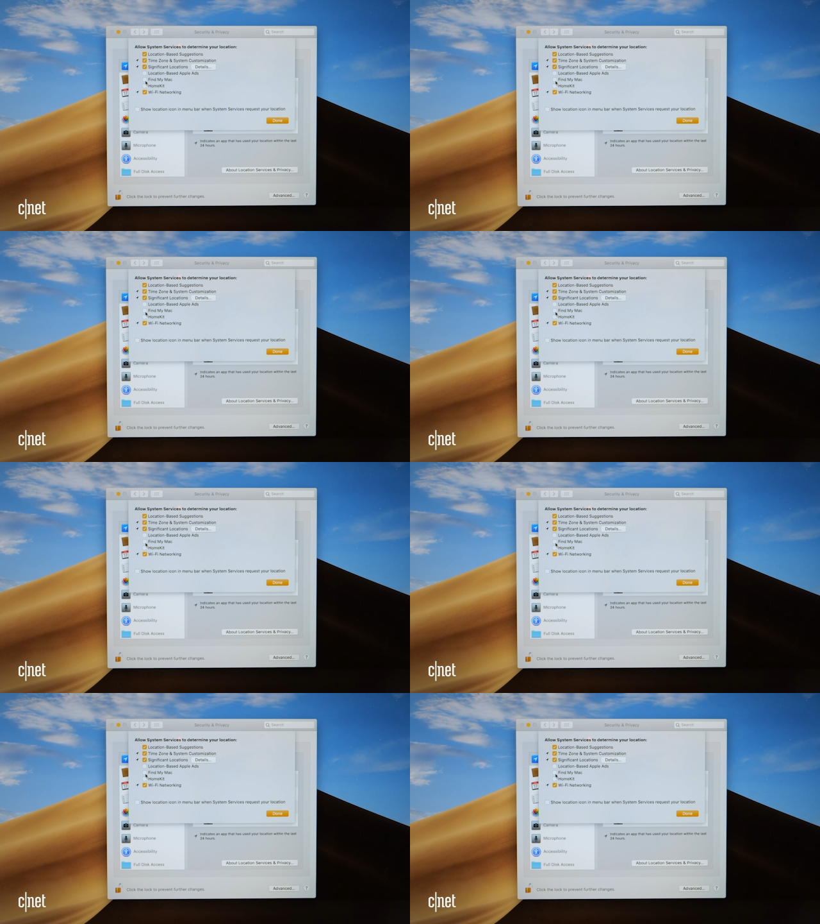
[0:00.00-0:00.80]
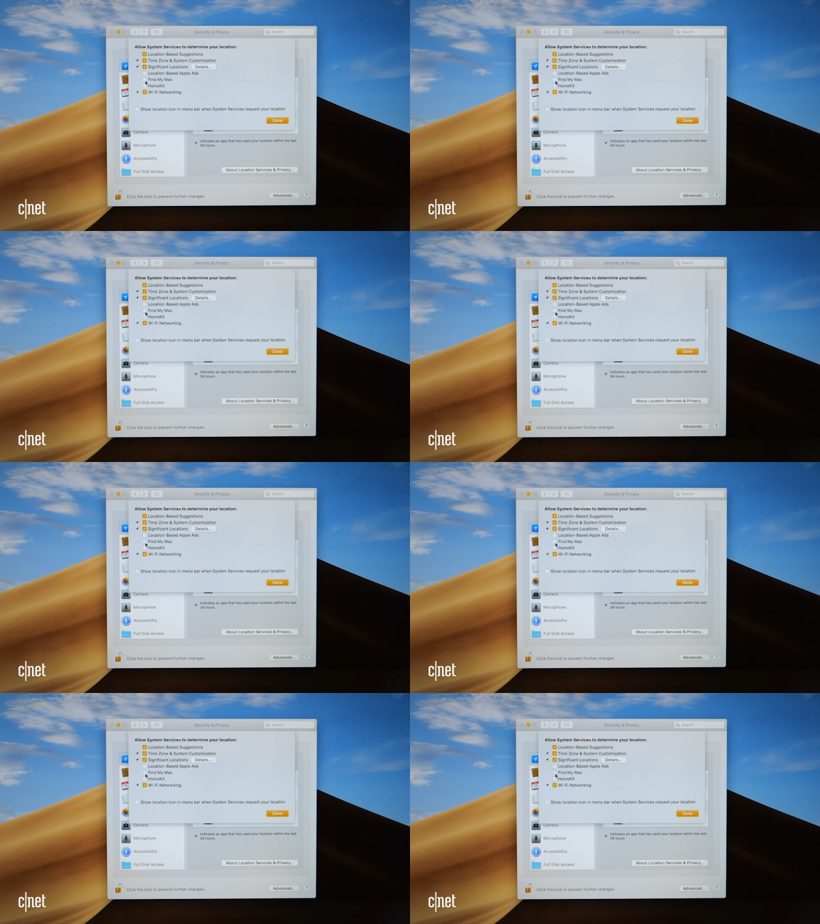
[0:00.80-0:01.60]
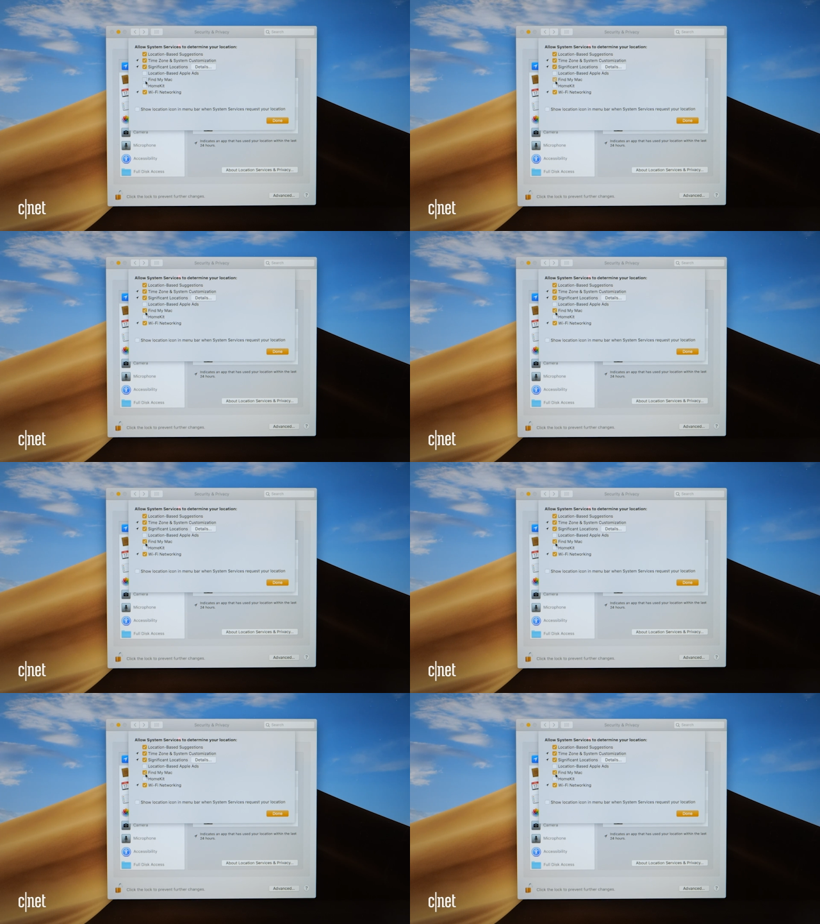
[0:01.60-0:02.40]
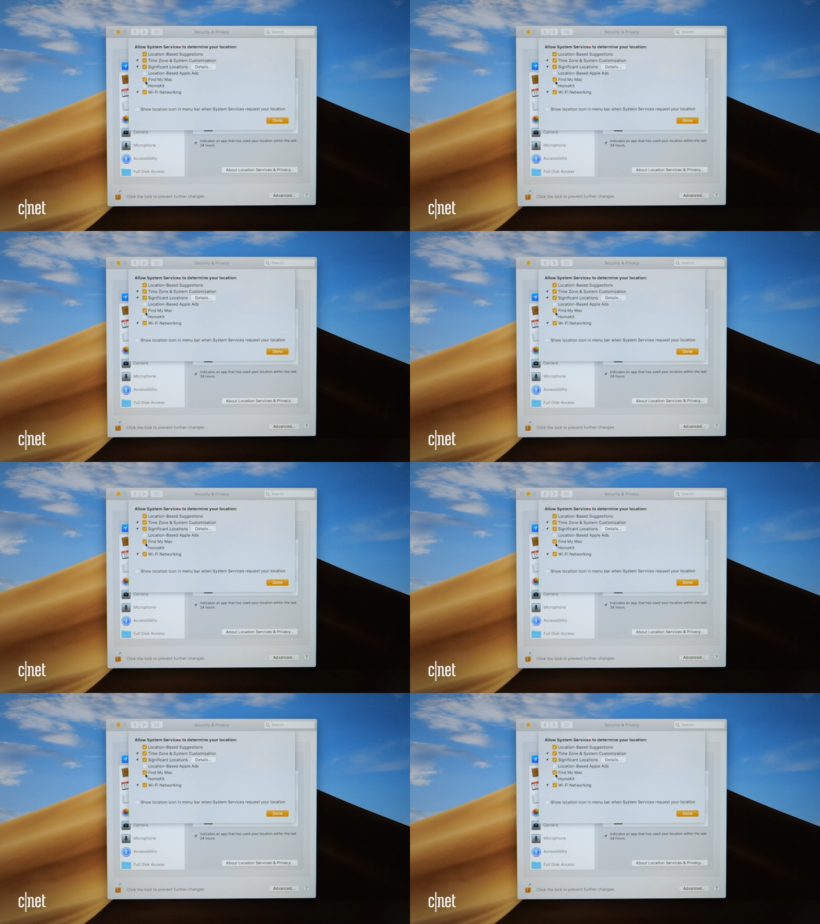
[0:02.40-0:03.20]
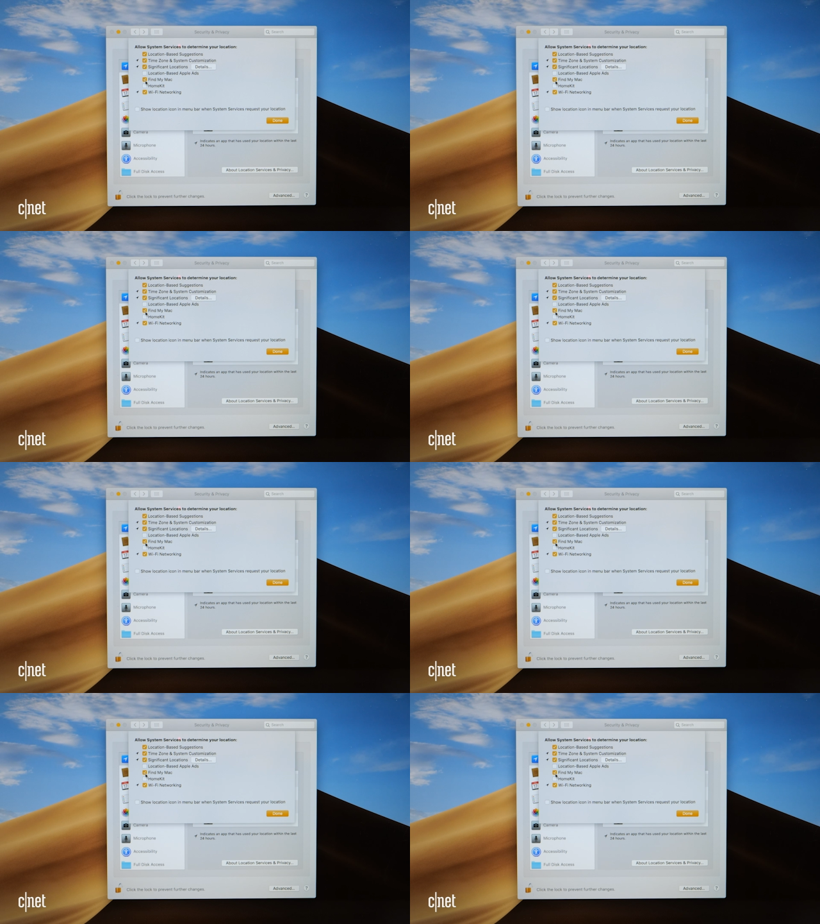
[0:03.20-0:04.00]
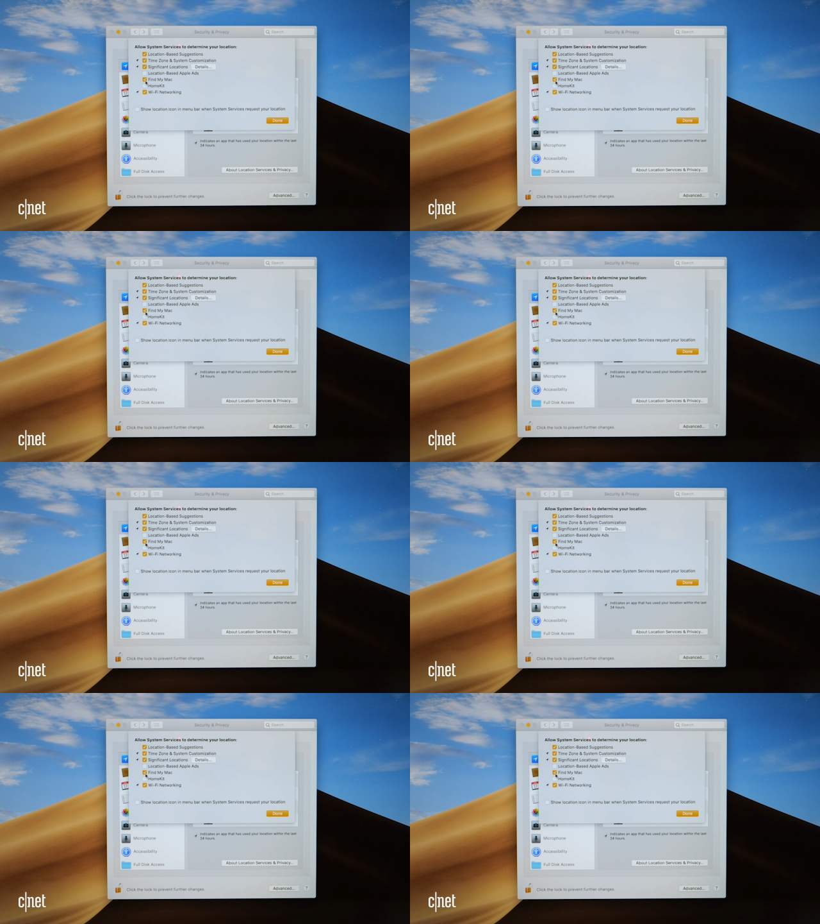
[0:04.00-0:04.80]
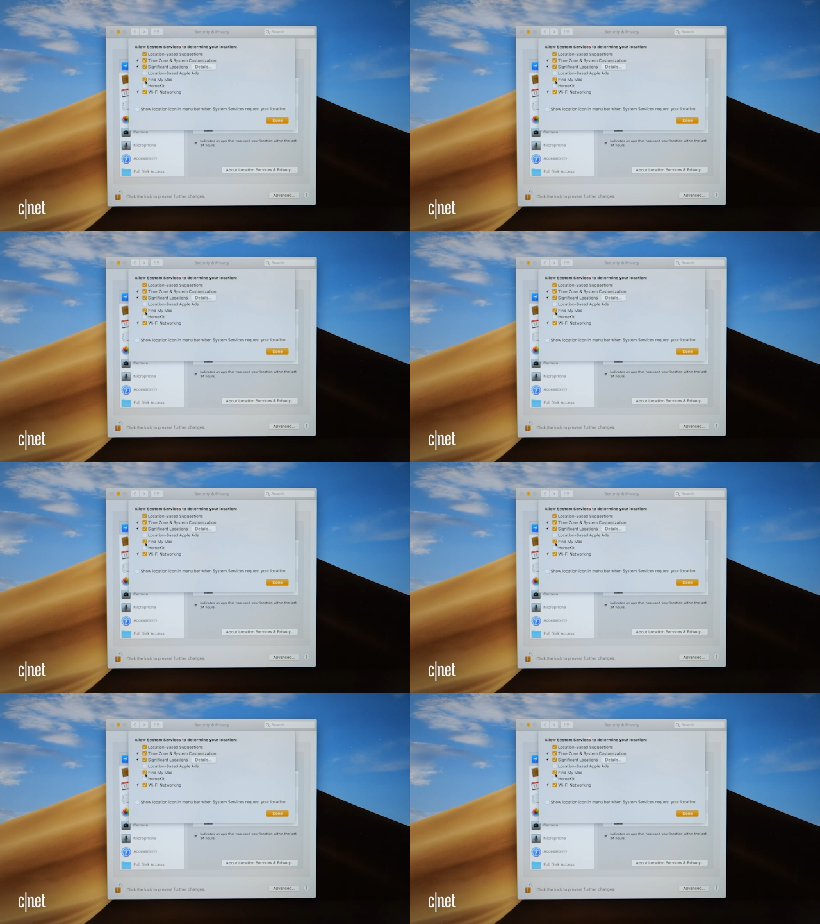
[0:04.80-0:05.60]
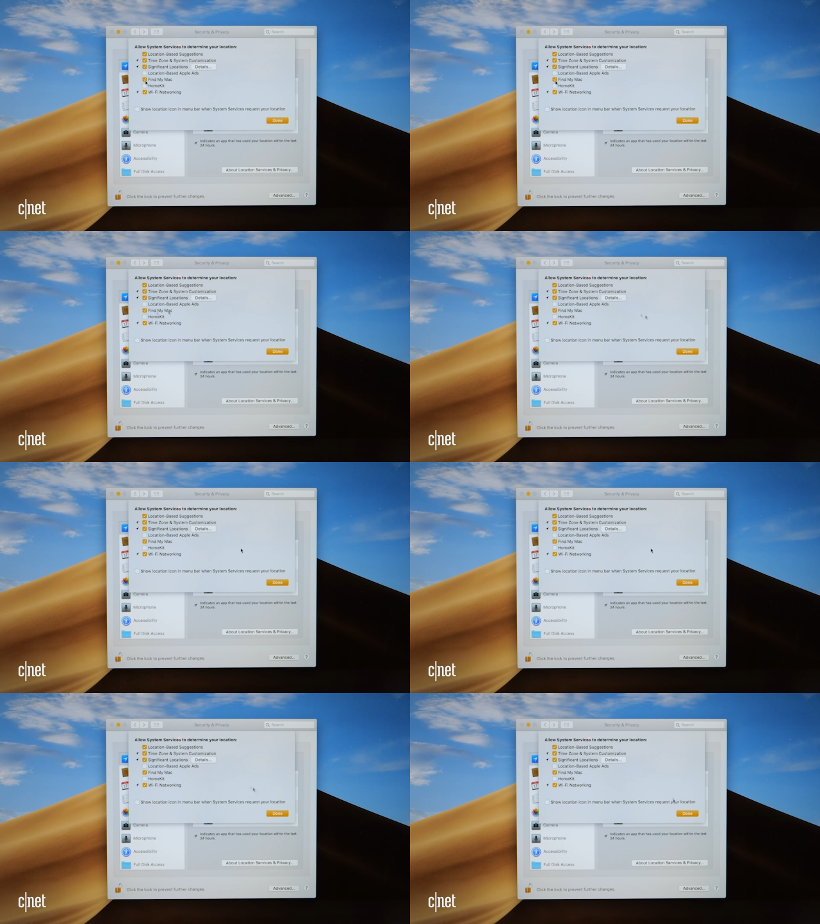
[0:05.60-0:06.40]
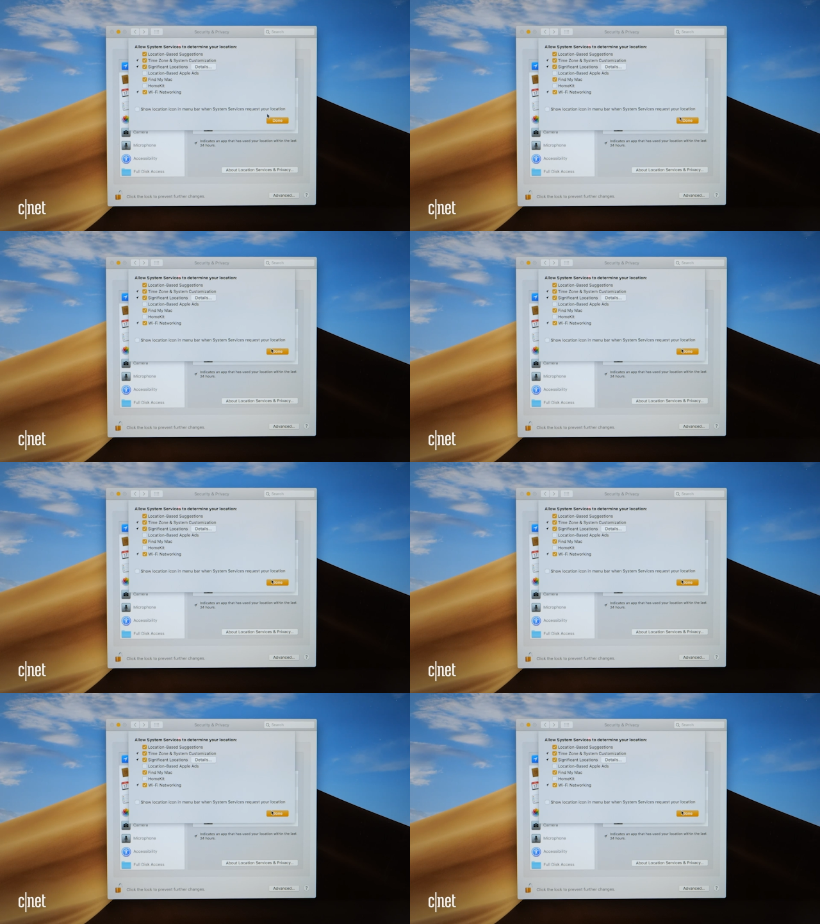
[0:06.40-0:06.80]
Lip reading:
[unreadable: no face in view]